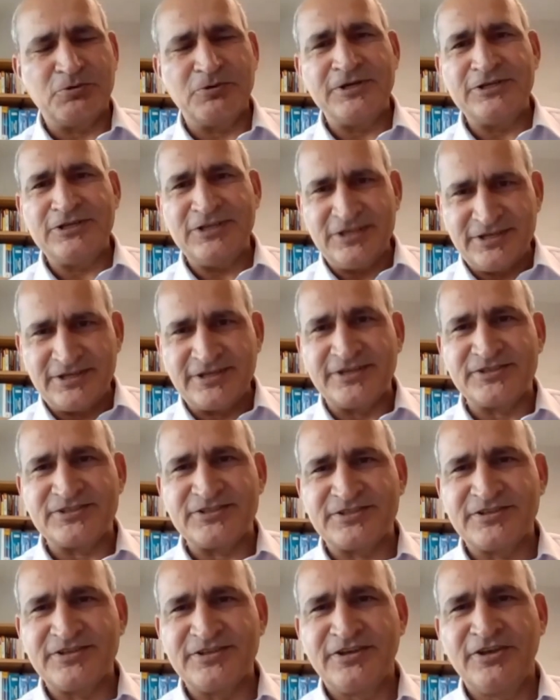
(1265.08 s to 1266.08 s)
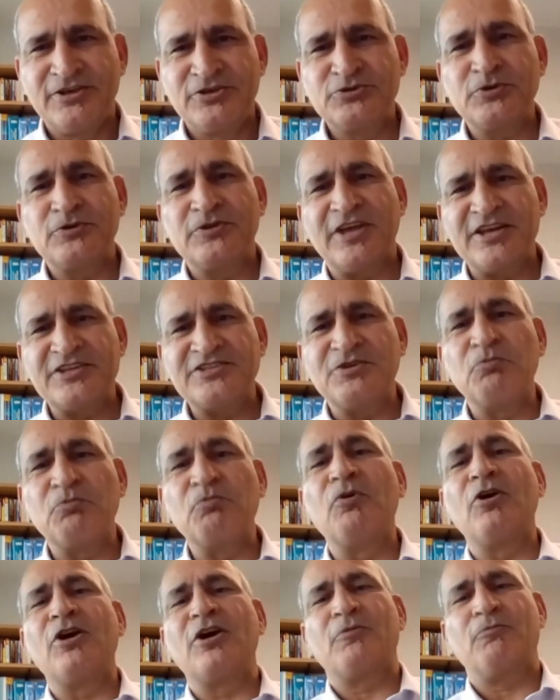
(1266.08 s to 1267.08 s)
20 years. So there's a
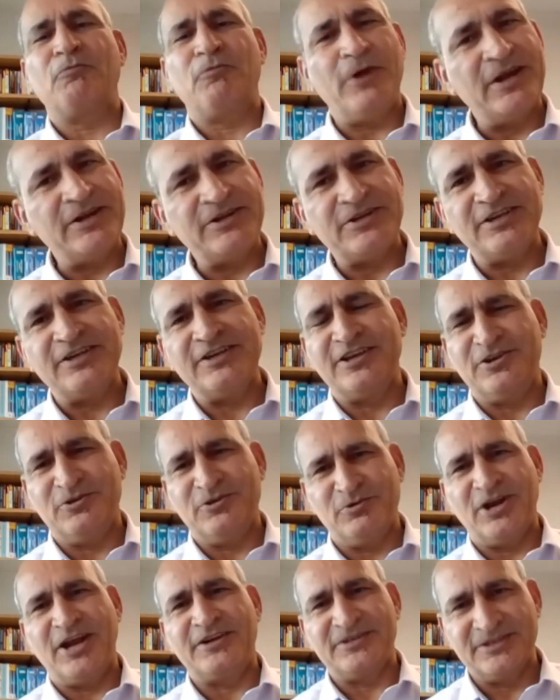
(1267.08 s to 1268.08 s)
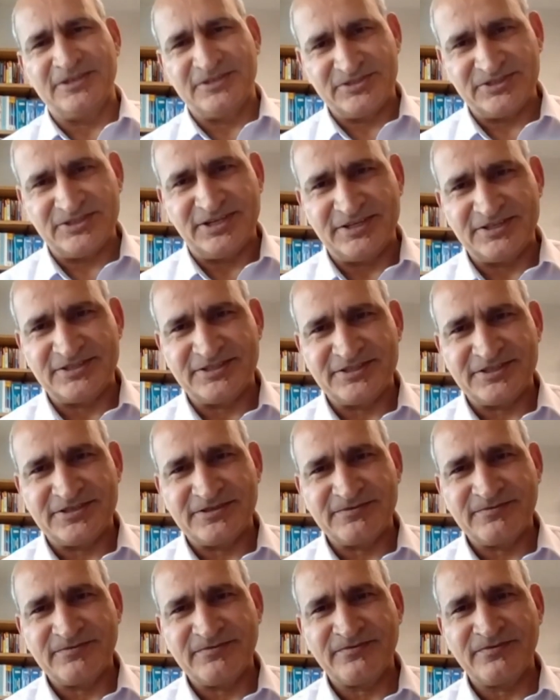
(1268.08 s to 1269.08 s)
war fatigue in United States.
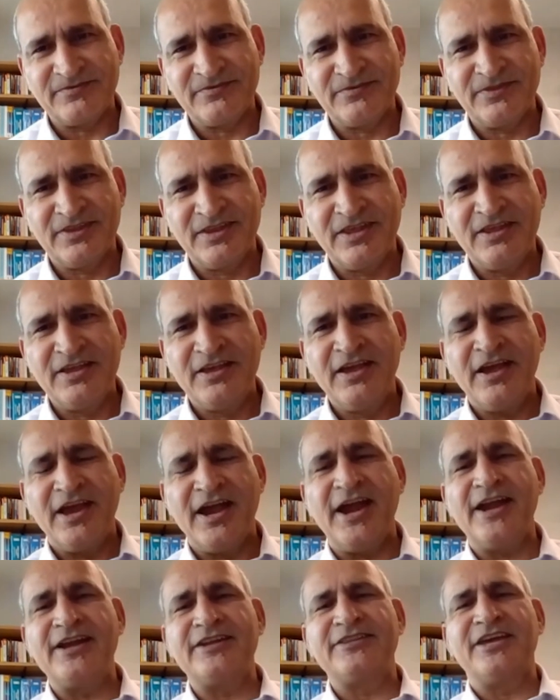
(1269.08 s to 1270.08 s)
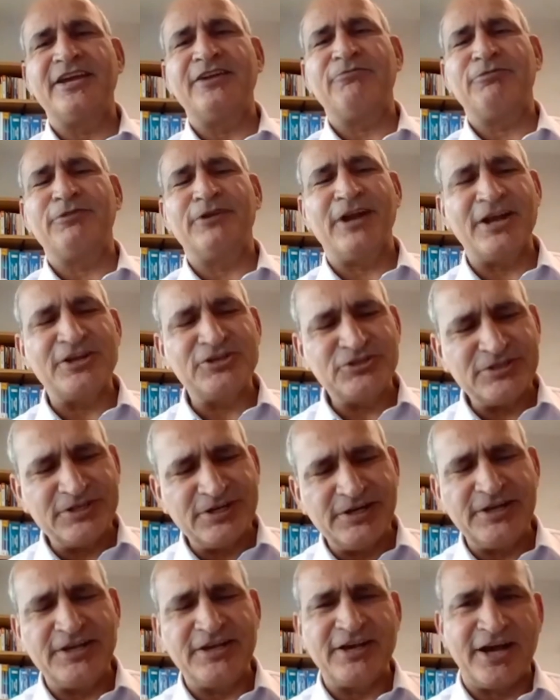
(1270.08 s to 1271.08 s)
And then
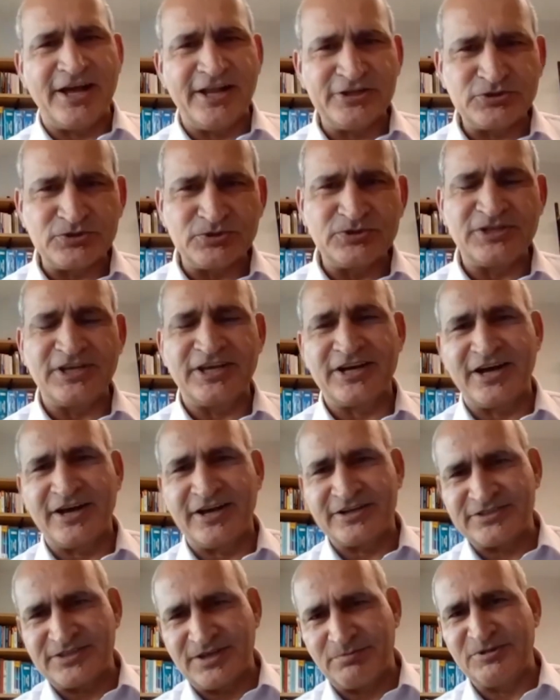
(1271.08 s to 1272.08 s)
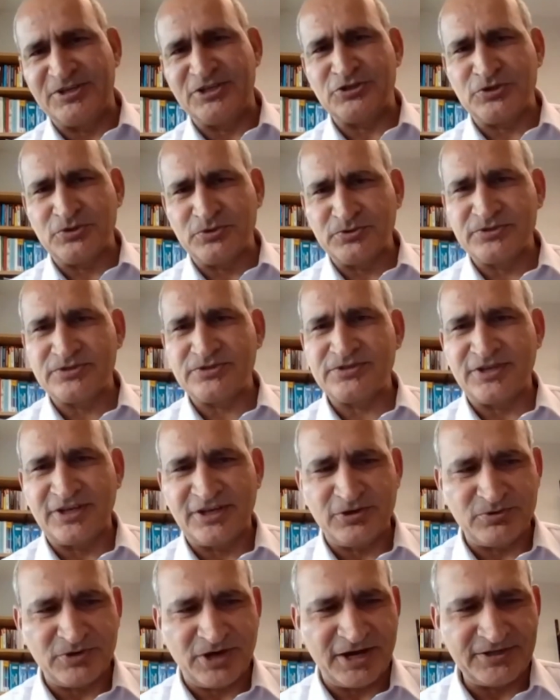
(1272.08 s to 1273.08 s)
financially also there are some issues
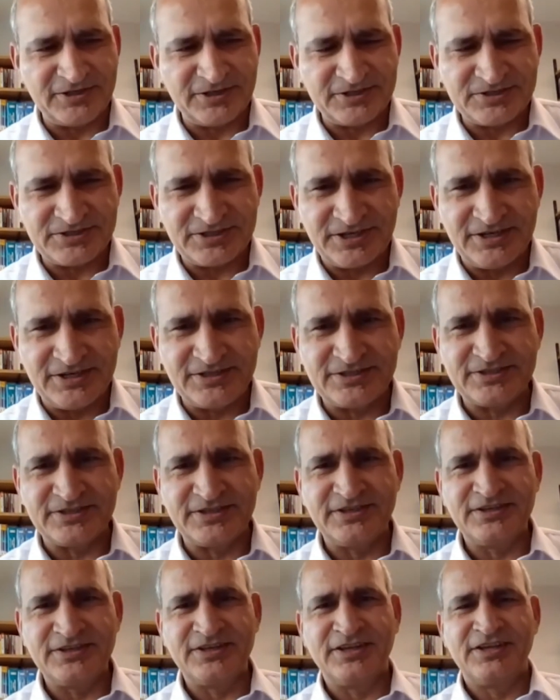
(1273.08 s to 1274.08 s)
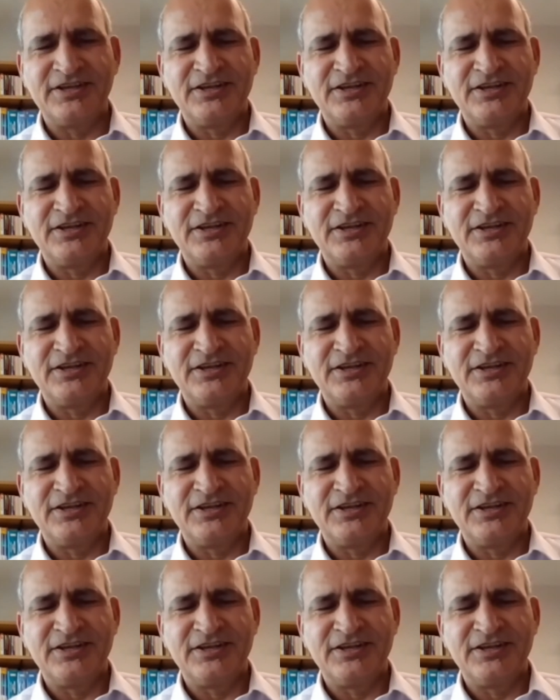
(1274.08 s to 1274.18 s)
in United States.